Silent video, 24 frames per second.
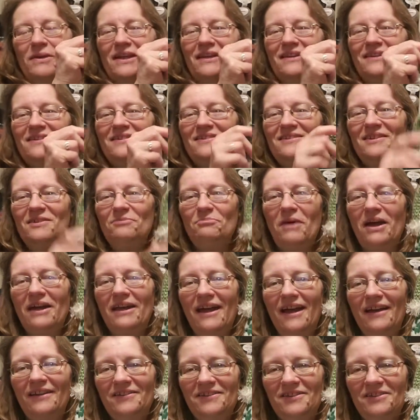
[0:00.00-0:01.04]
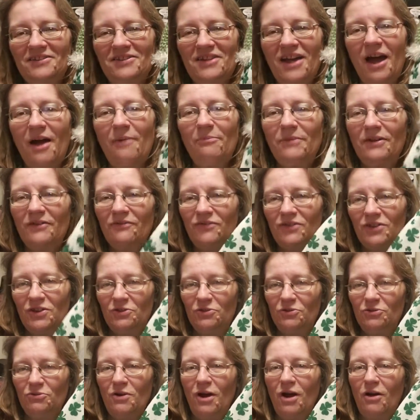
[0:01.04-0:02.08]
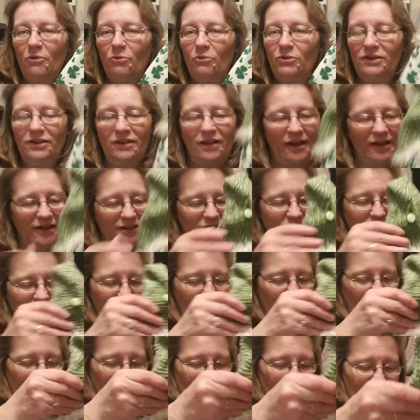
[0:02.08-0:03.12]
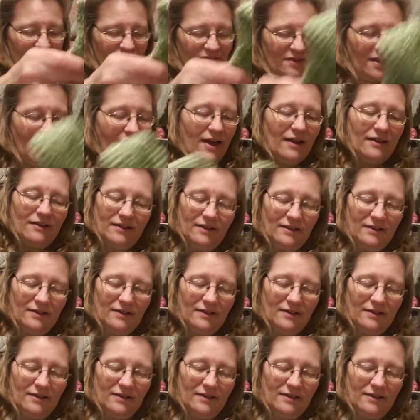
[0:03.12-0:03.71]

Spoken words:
It is in my Etsy shop if you would like to purchase that.